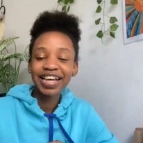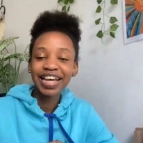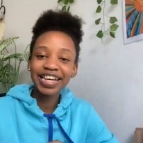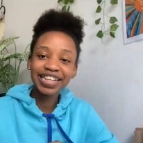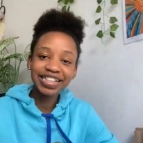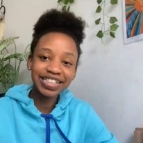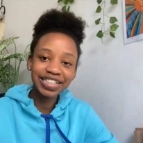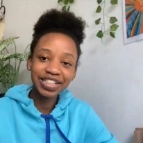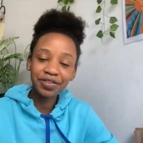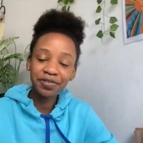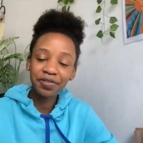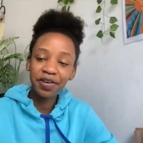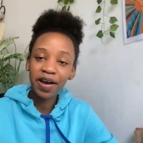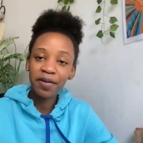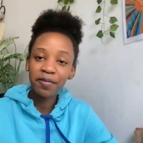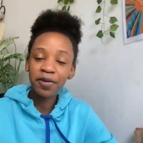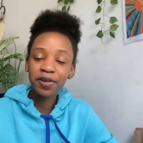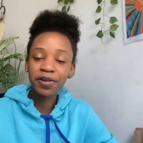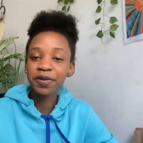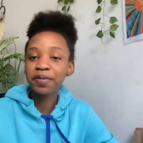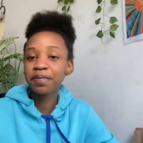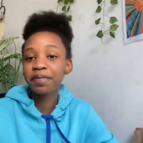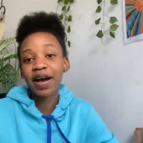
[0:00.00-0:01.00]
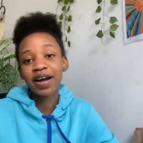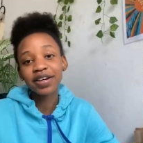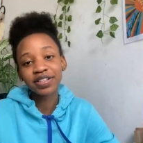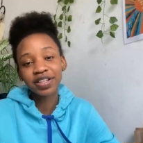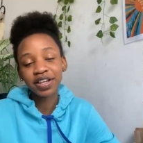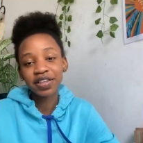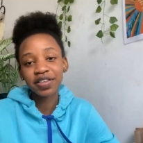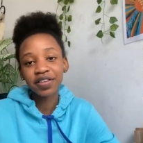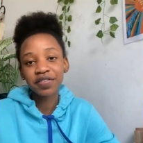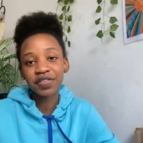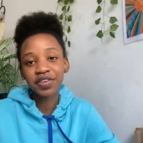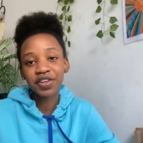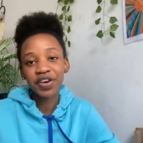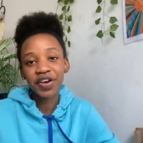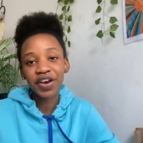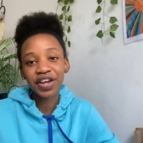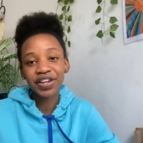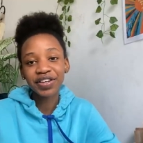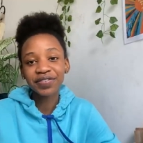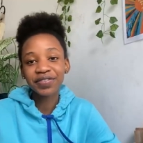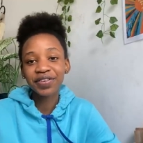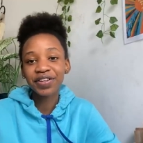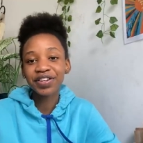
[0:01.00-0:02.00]
Hey T-Fam welcome back to another video
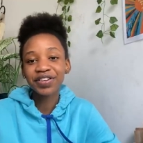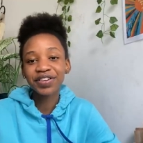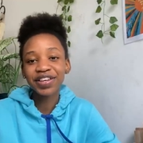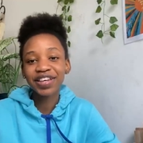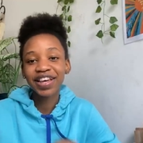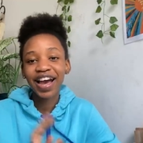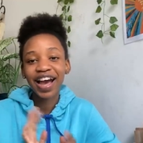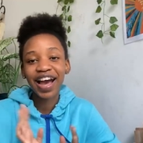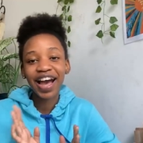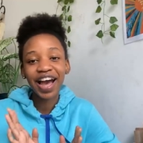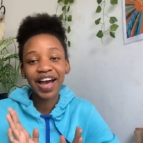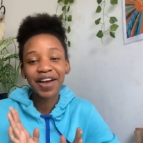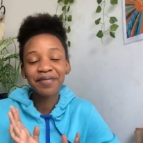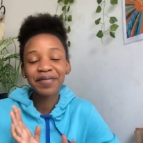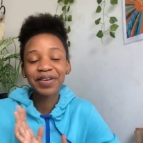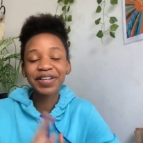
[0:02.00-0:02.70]
and if you're new here, hi,